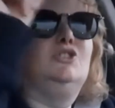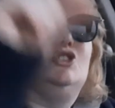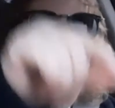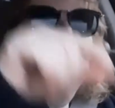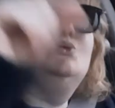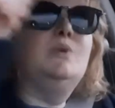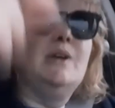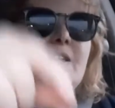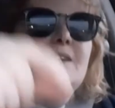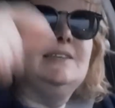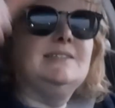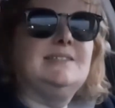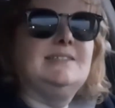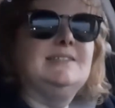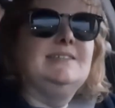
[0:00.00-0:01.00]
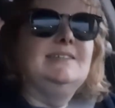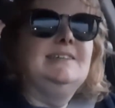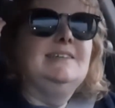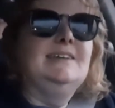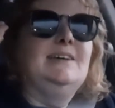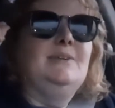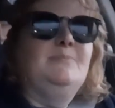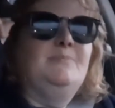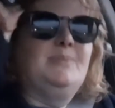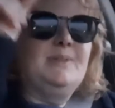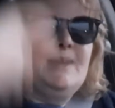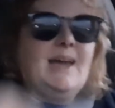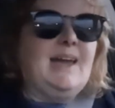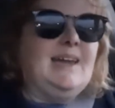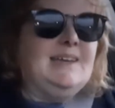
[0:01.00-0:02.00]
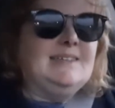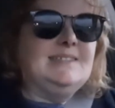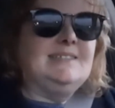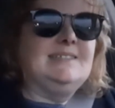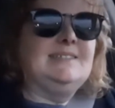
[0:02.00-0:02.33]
to his place